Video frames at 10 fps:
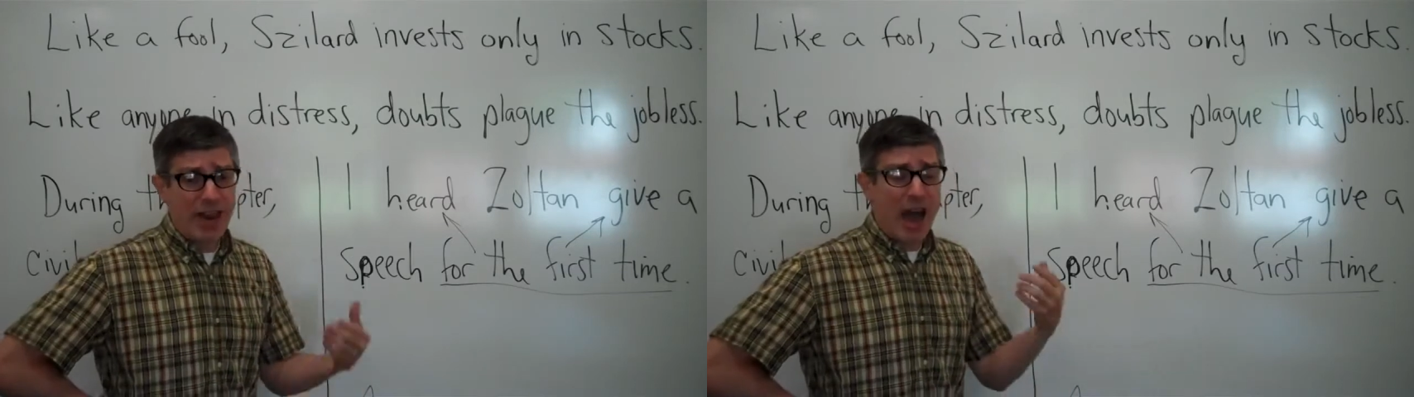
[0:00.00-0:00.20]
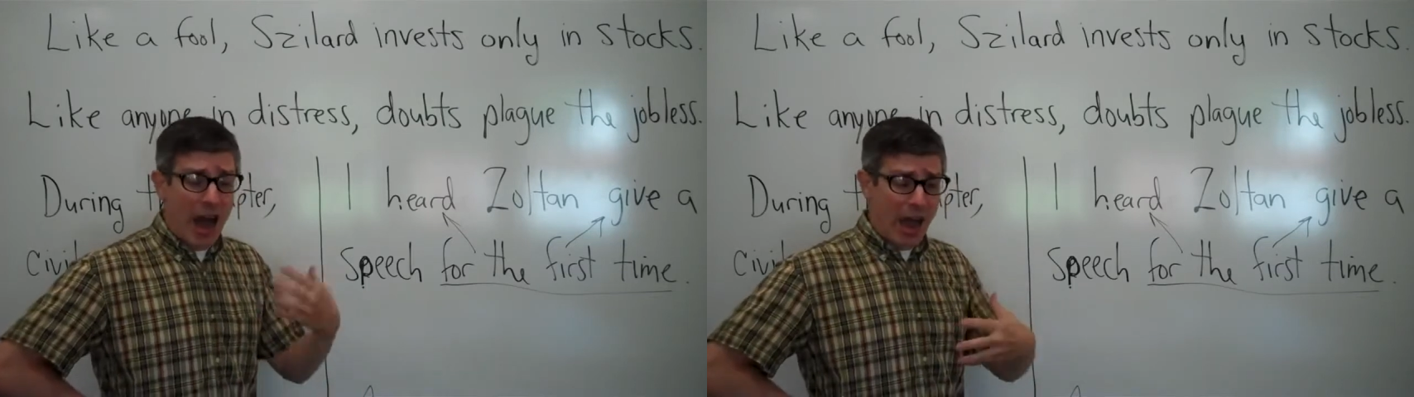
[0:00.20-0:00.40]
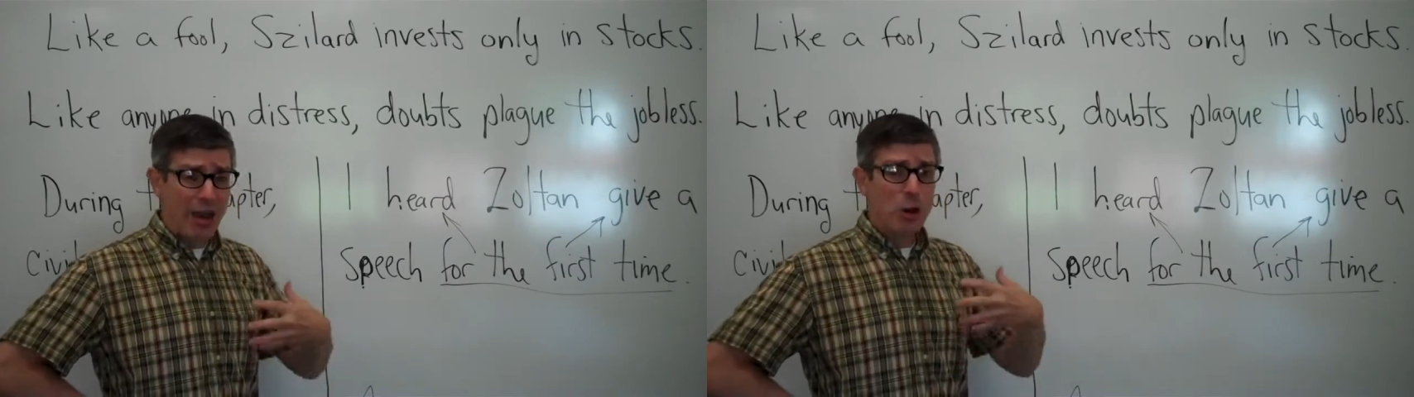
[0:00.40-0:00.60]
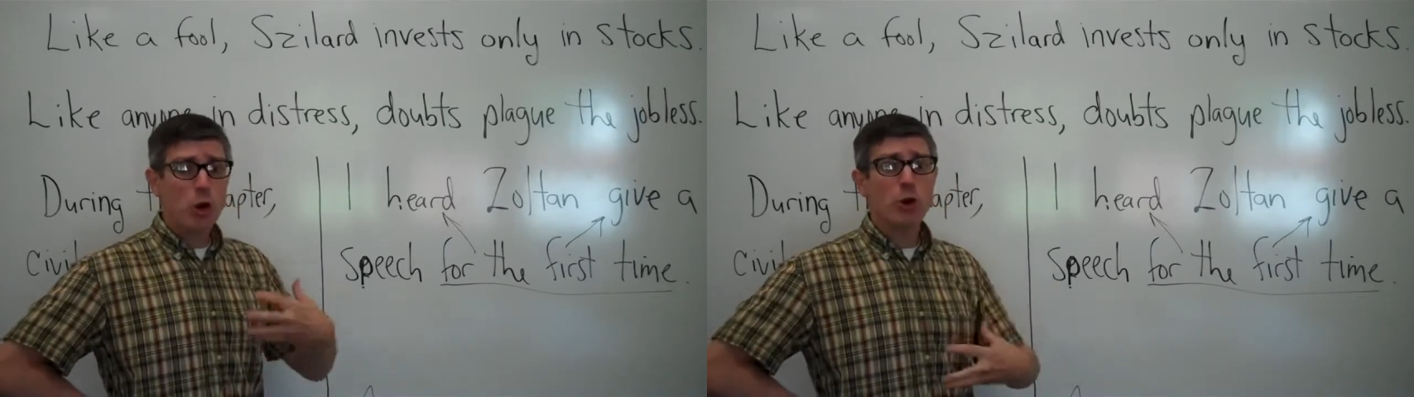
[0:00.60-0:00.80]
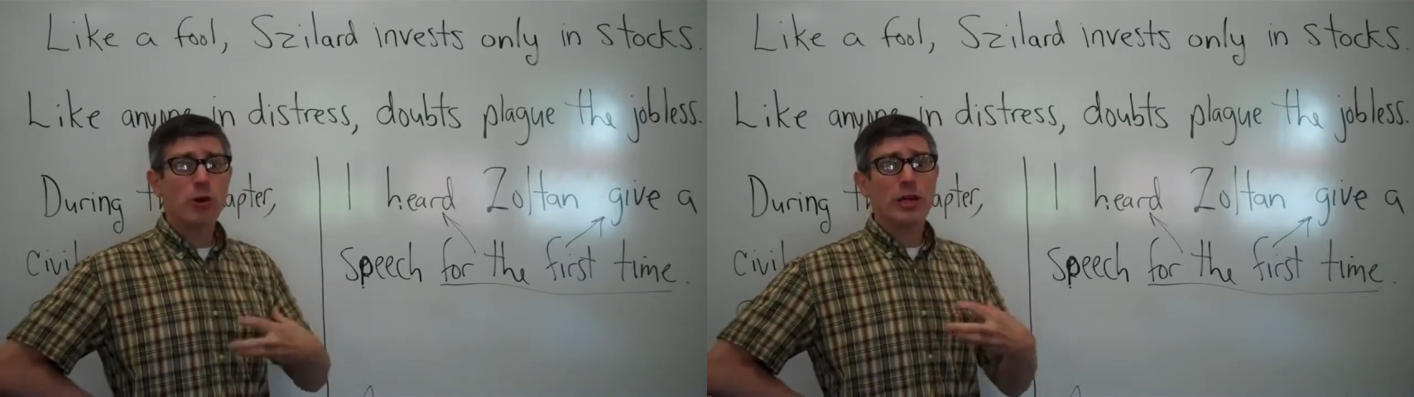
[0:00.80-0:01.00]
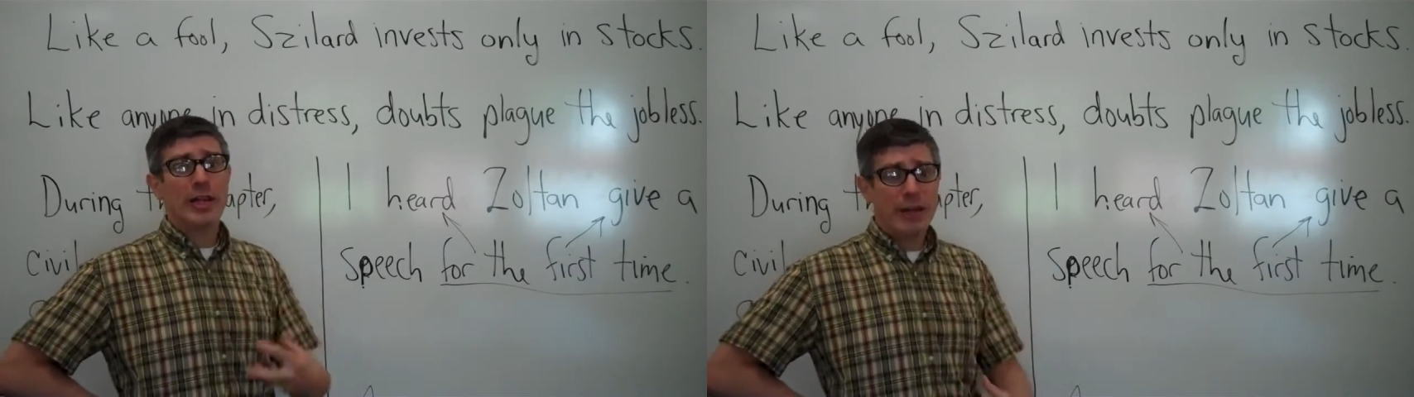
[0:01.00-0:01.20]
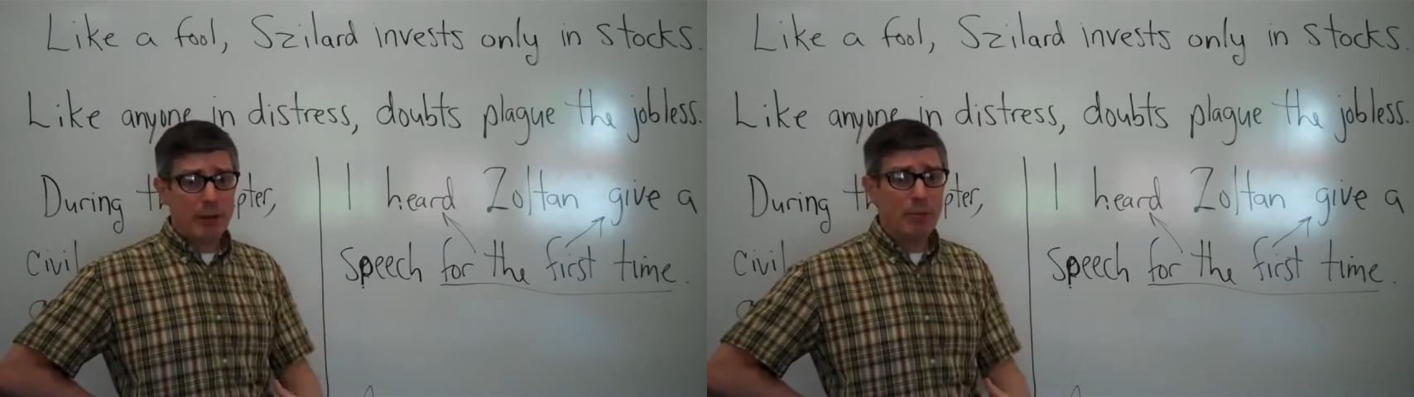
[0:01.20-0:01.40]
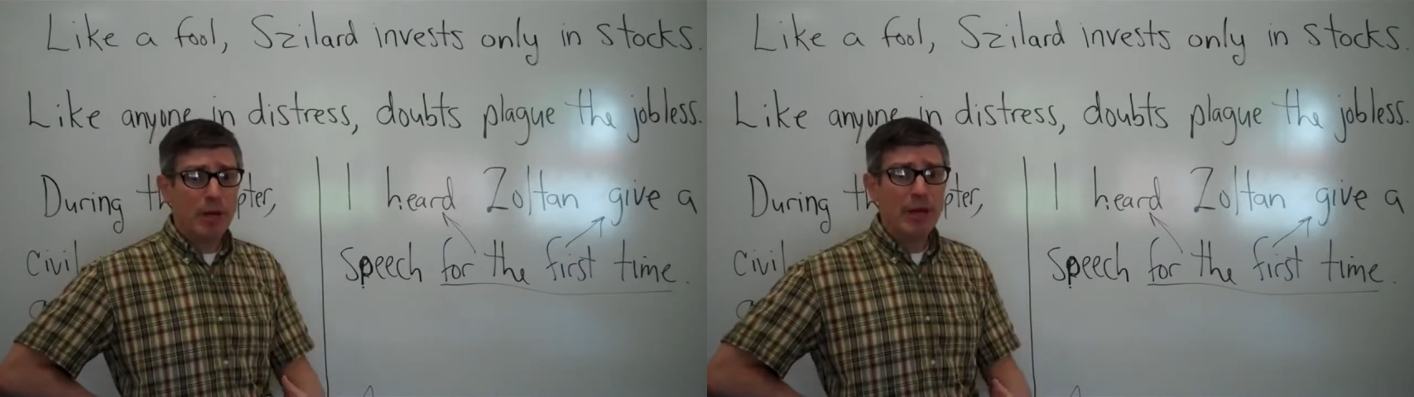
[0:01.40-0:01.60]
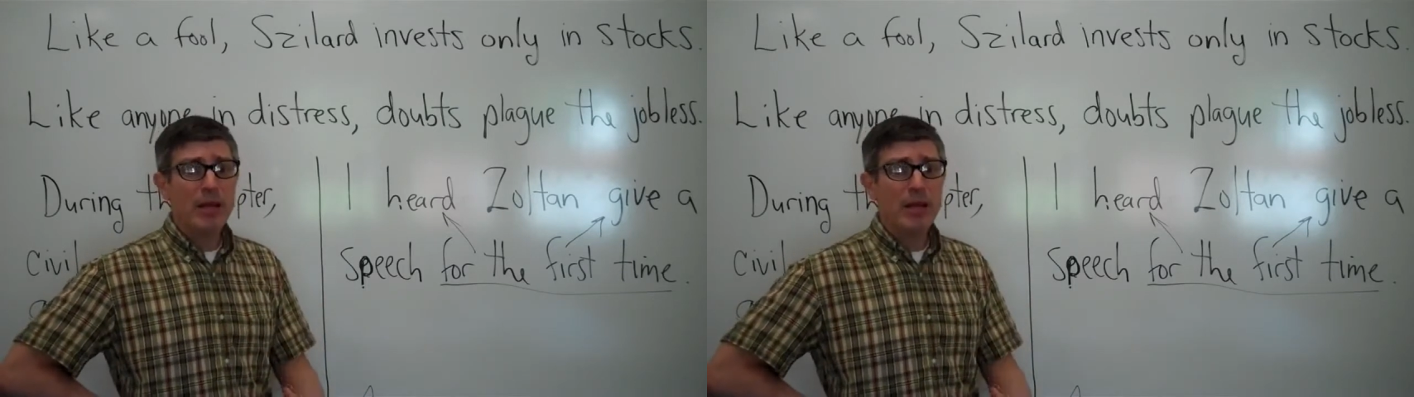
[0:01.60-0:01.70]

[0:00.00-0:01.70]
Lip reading: and I heard him